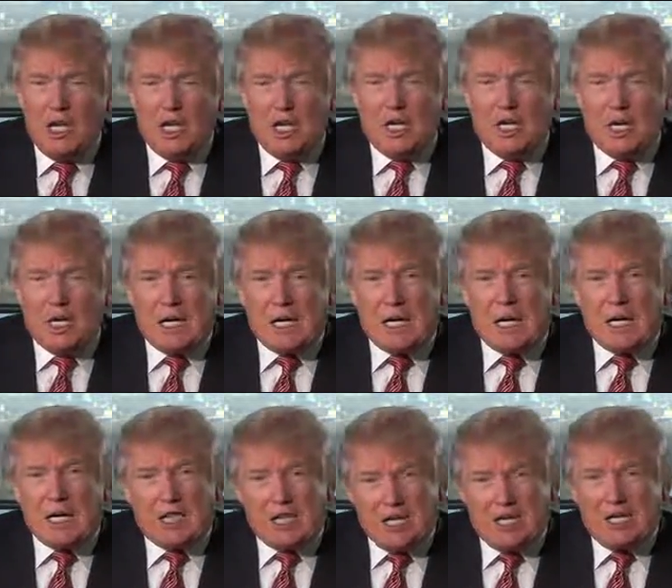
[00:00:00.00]
Uh,
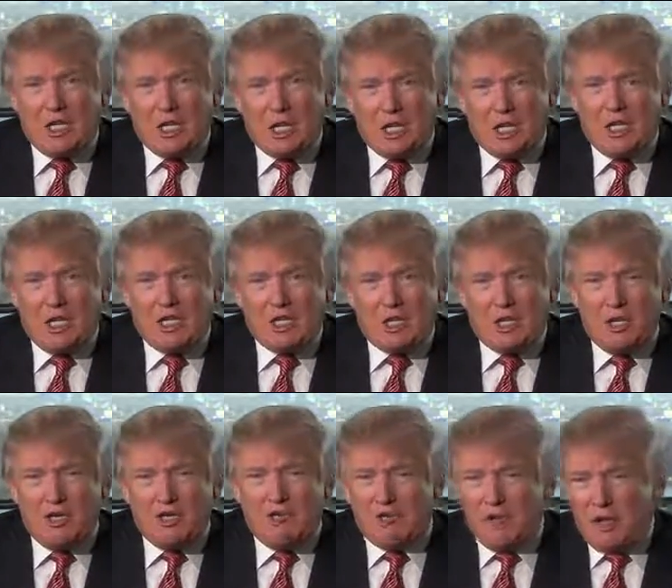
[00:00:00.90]
I think that it's
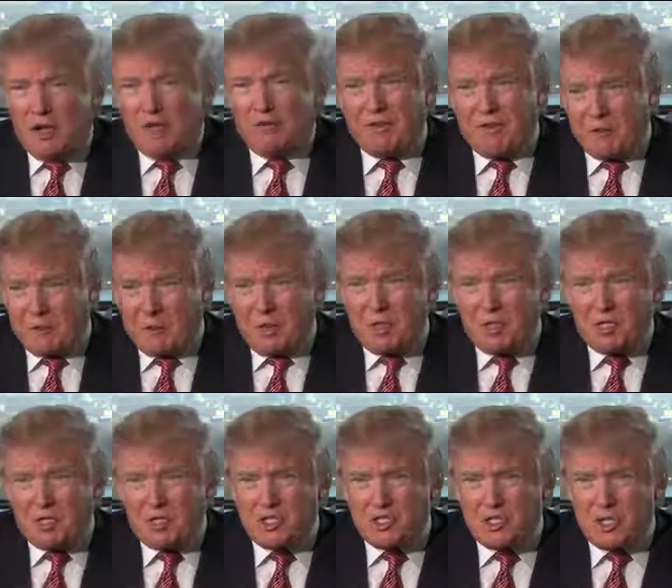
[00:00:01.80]
an evolving
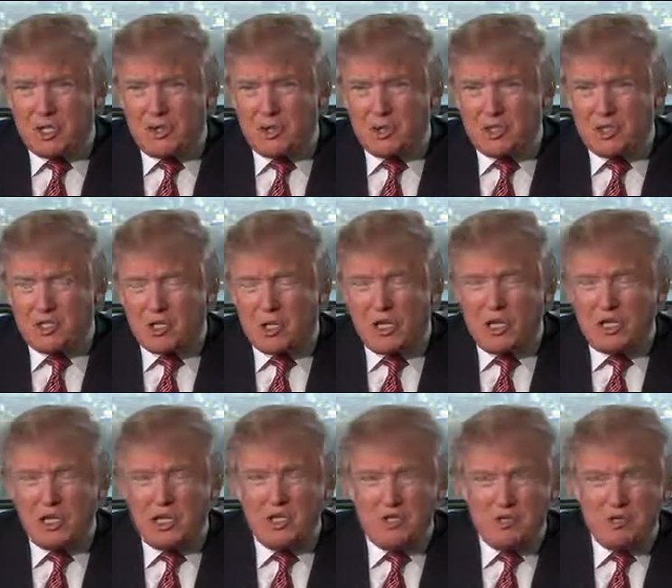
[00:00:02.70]
process, Thomas, and
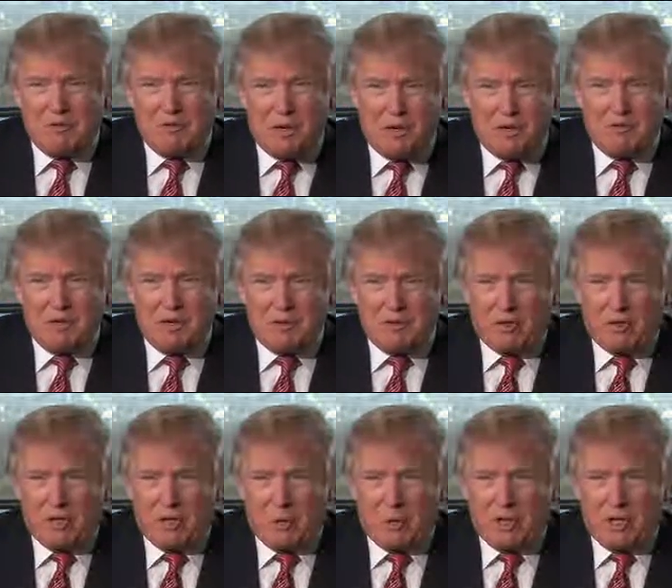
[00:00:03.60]
it is evolving
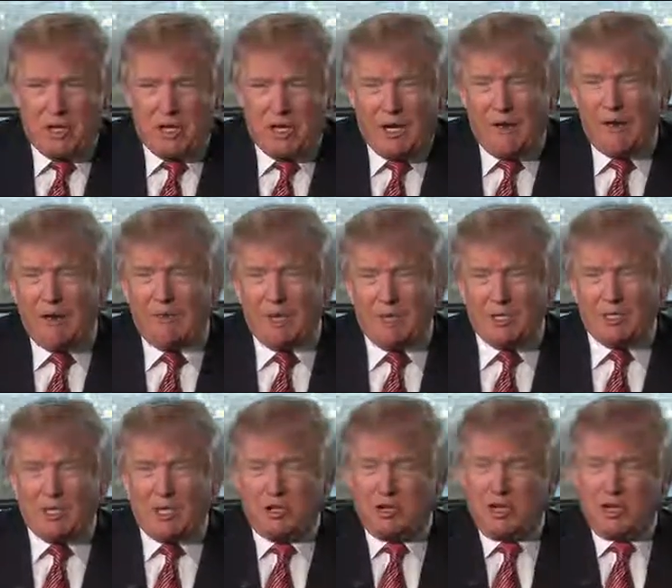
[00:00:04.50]
very quickly. Now,
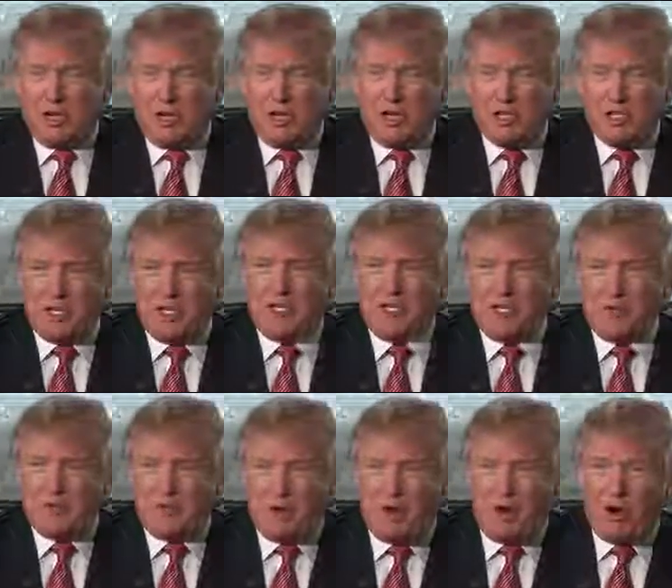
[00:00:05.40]
obviously, the United States
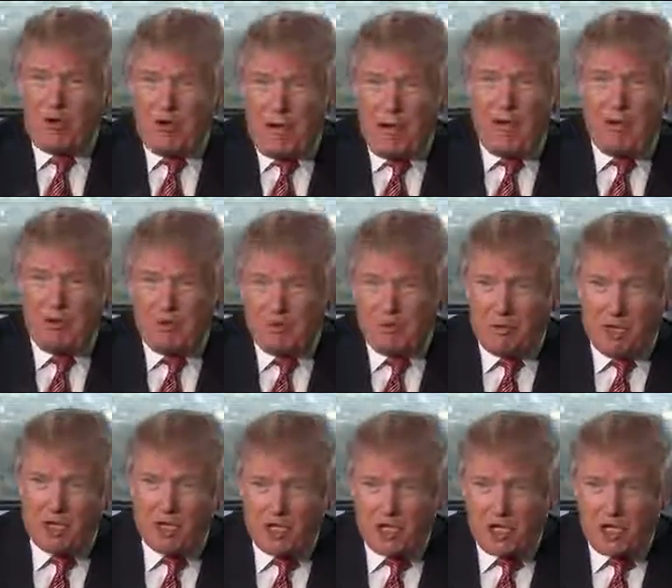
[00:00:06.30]
is far ahead of
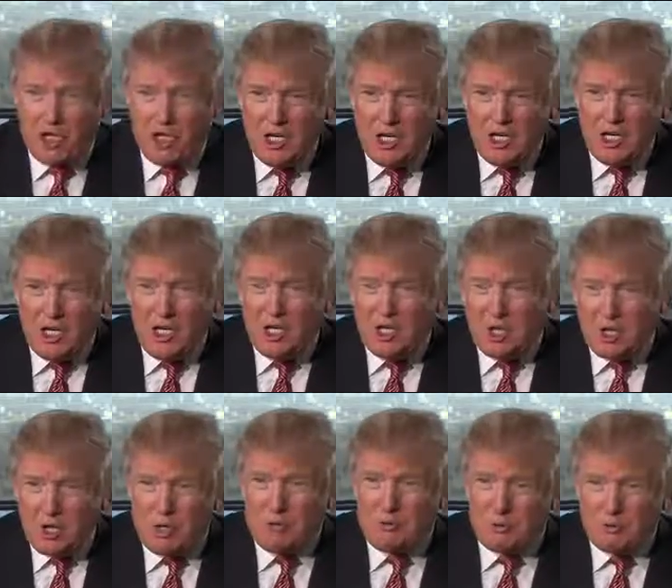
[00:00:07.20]
Russia in
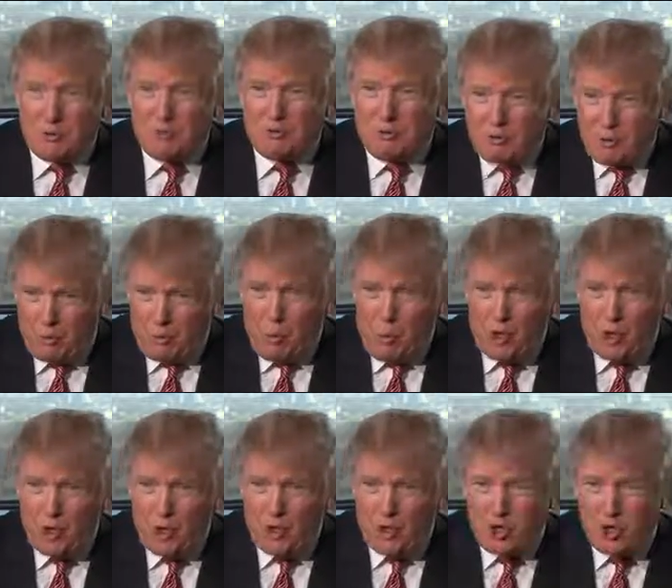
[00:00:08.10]
terms of
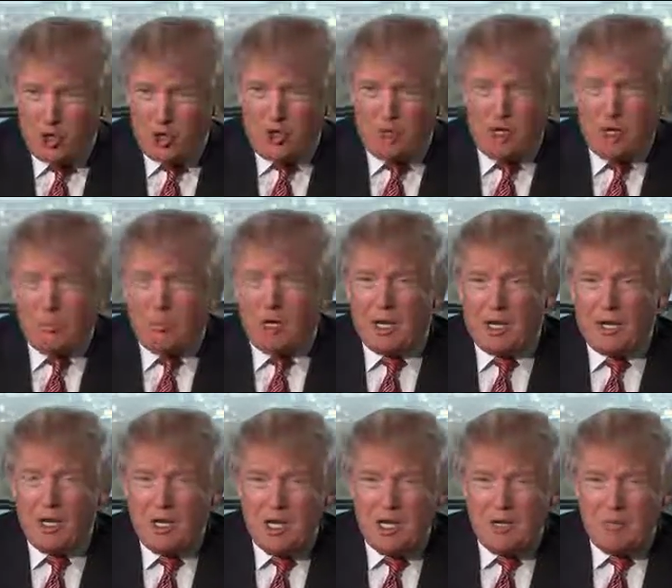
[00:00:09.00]
what you're talking about